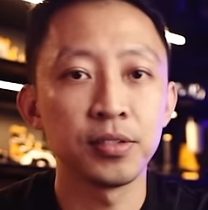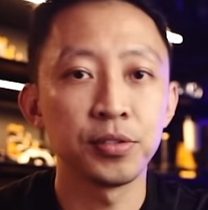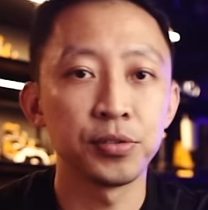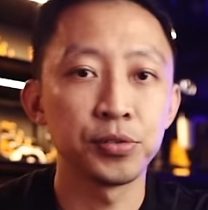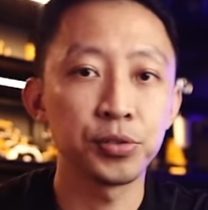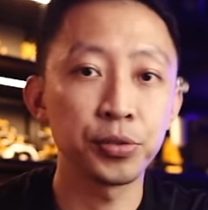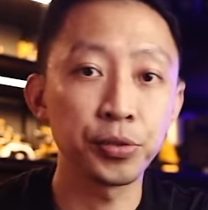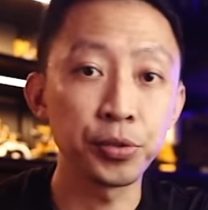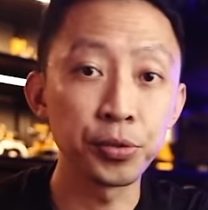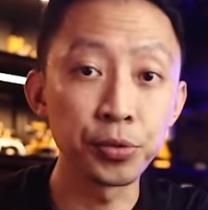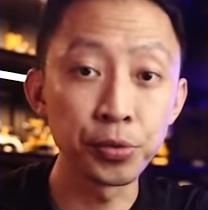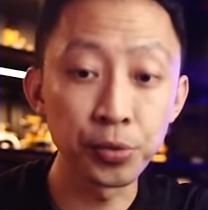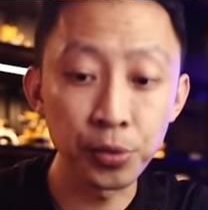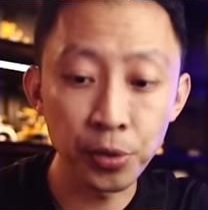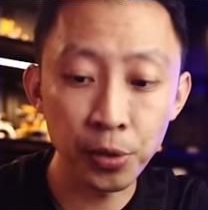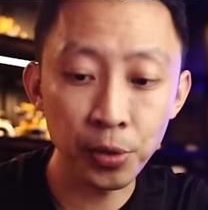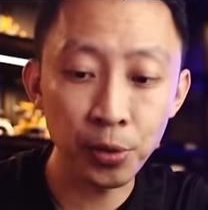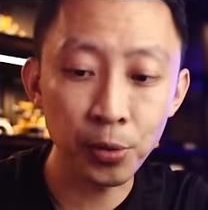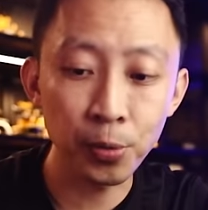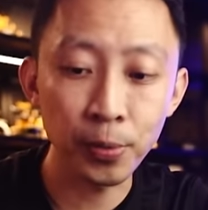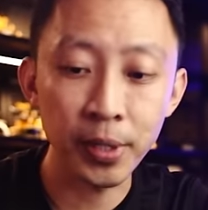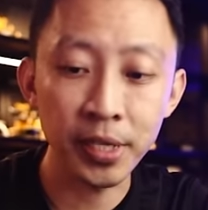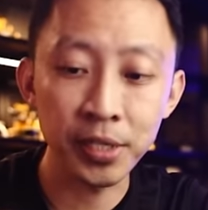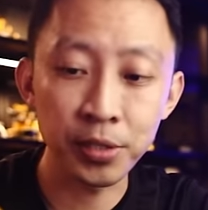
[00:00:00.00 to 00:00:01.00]
So you
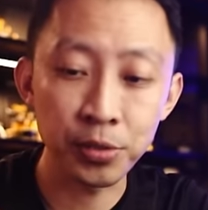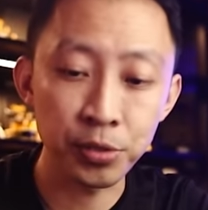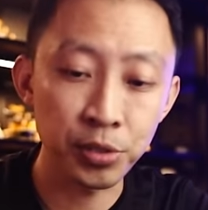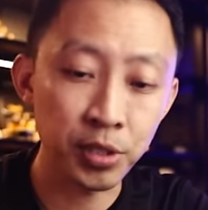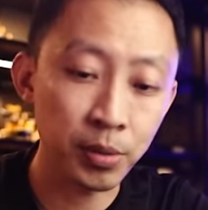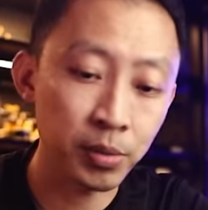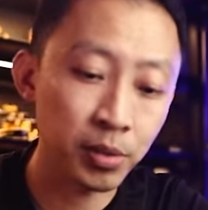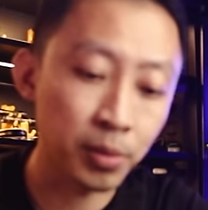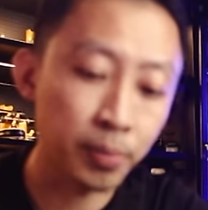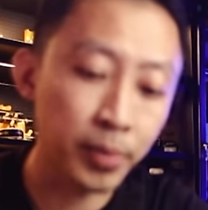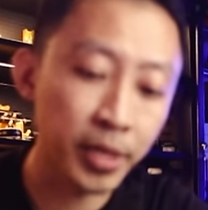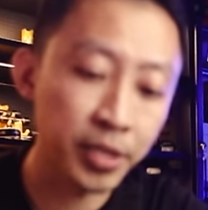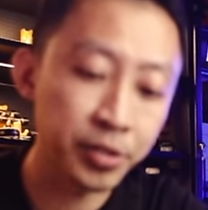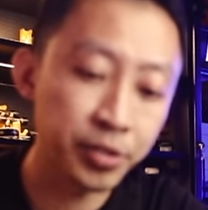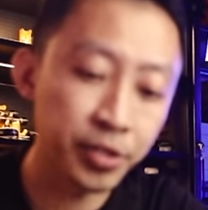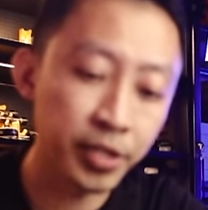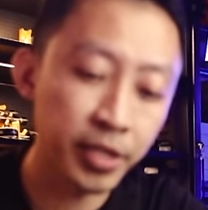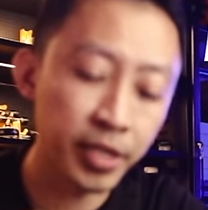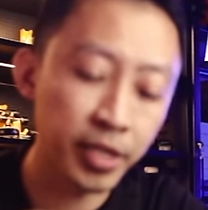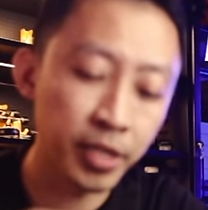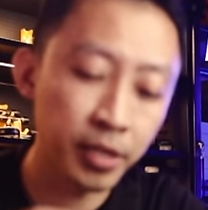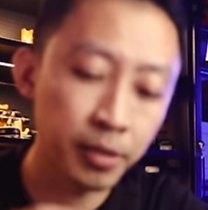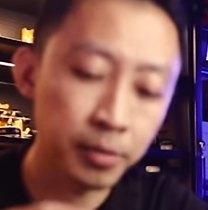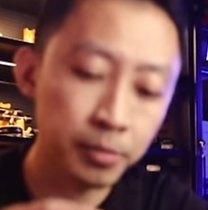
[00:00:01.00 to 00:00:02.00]
know when you drop the
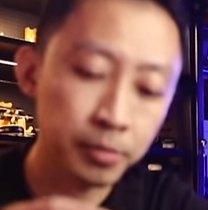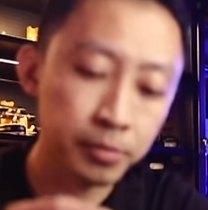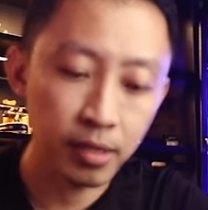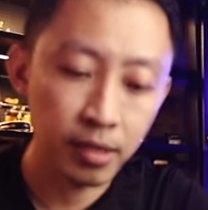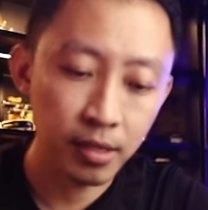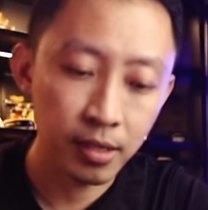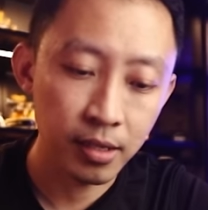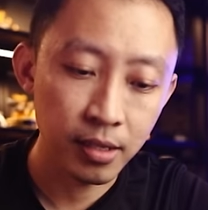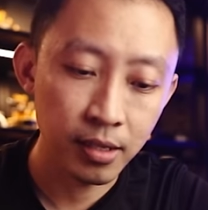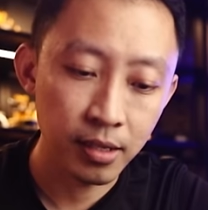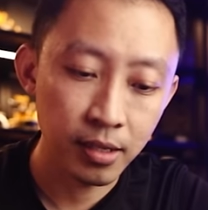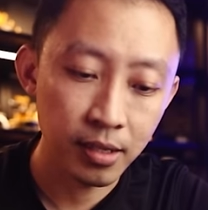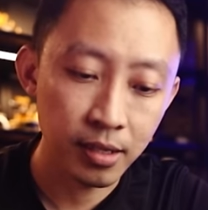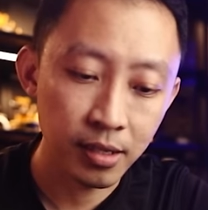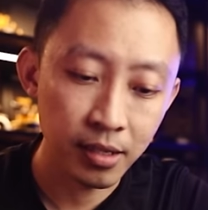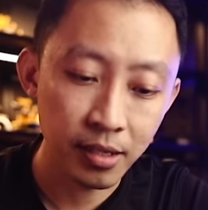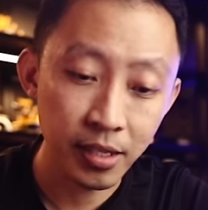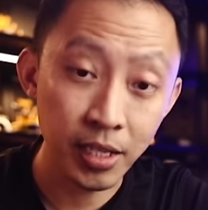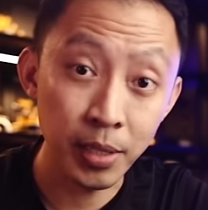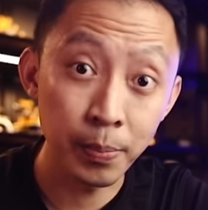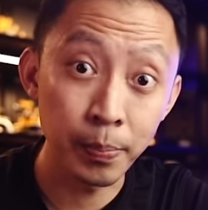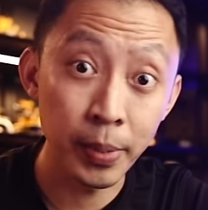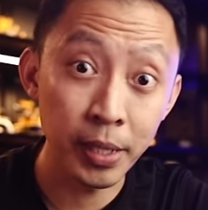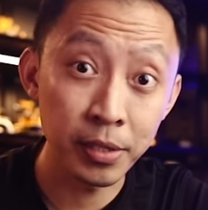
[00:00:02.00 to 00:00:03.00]
battery in,
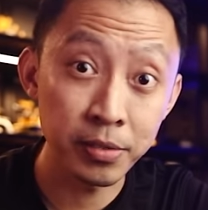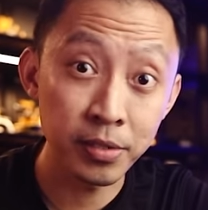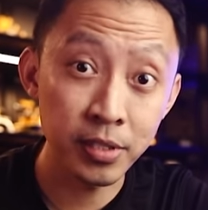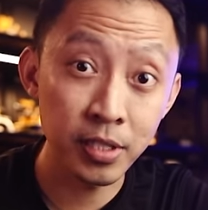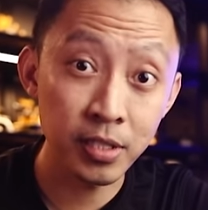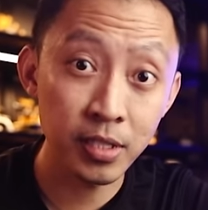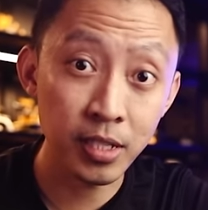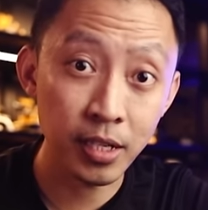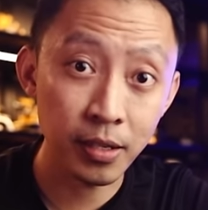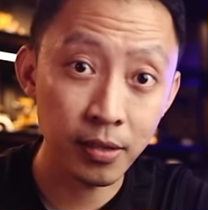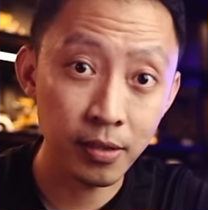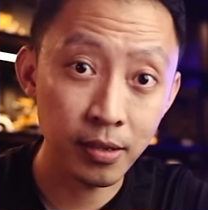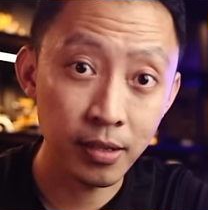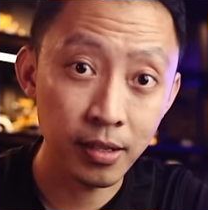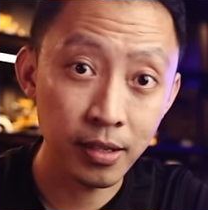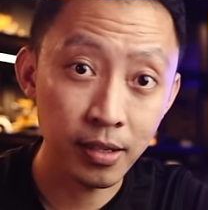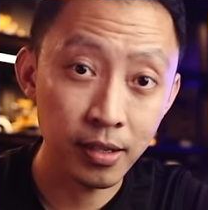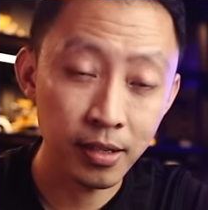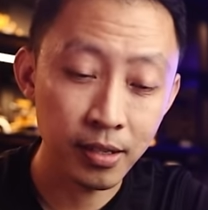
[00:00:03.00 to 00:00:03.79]
it bounces out.